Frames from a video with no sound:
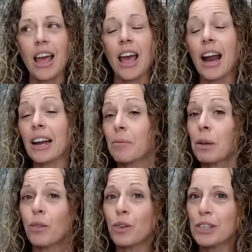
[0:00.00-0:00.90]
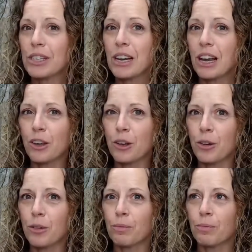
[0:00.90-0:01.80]
And I can be the first to tell
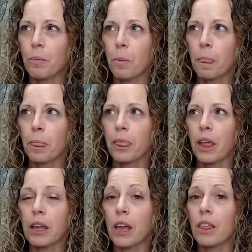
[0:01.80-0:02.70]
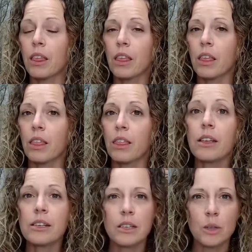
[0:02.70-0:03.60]
you, like,
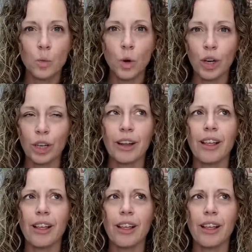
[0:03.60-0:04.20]
this is work.